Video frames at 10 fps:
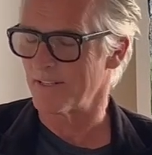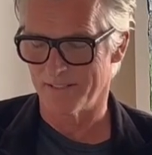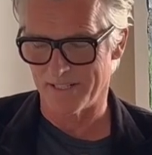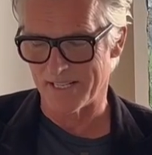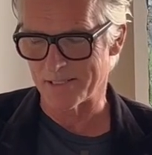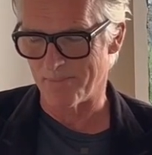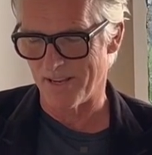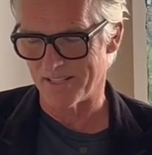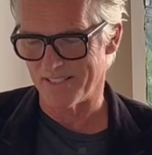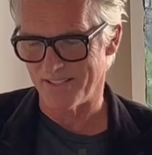I think that's
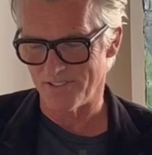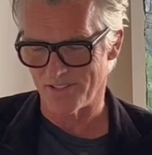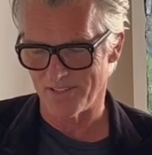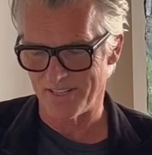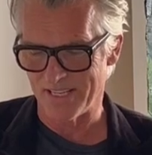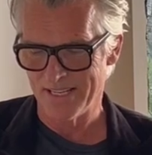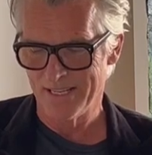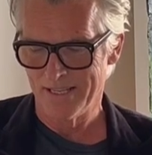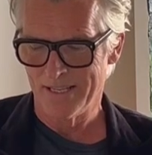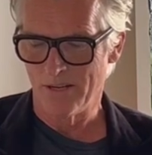part of the journey.
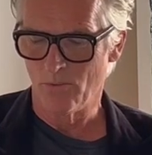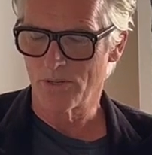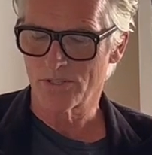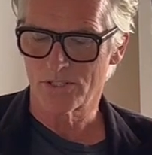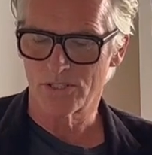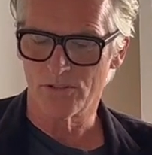What's